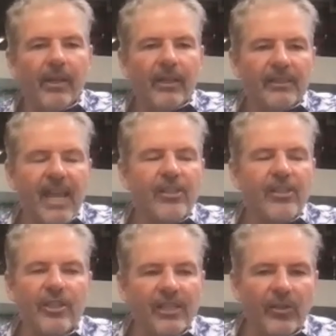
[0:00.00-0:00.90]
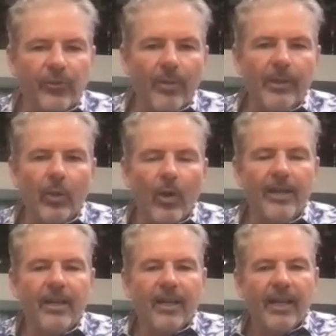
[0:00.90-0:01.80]
sanctioned as a Formula
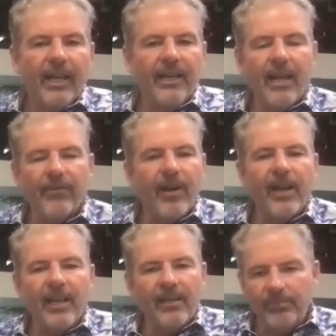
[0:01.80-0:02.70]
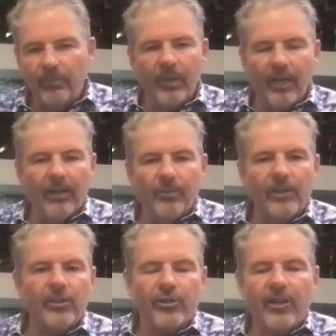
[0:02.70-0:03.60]
One and FIA
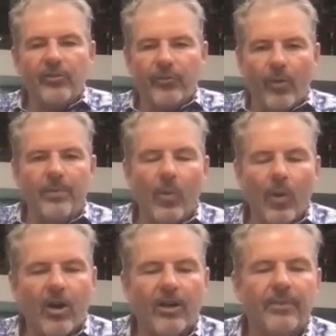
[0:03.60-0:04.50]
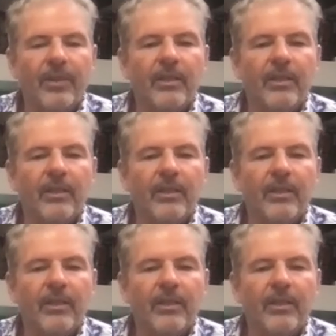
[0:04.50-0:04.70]
registered as a Formula One car.